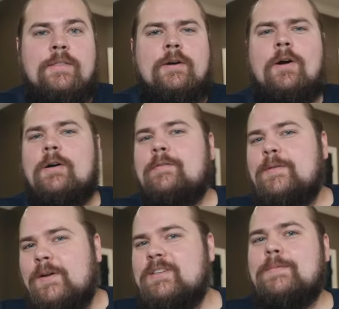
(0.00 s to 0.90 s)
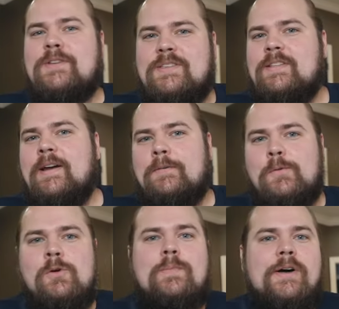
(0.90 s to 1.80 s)
There are a few exceptions to that
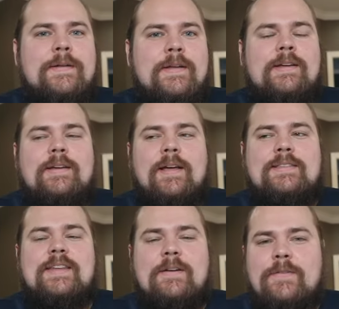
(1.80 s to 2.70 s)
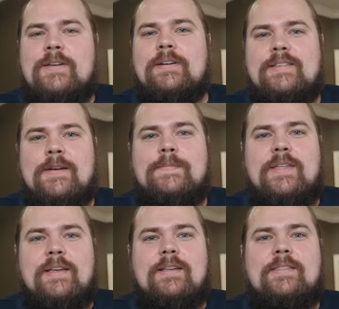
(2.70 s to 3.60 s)
rule, but it's definitely
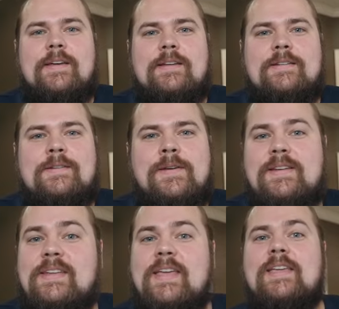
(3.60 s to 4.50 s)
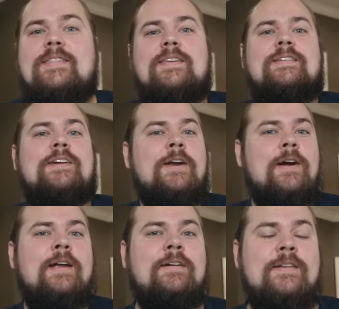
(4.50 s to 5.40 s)
something that you can take in the entire
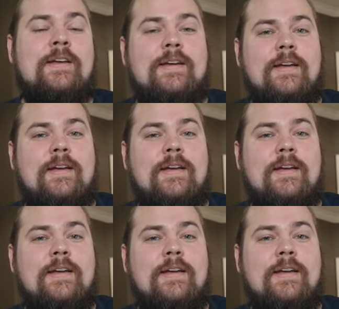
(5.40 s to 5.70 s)
island.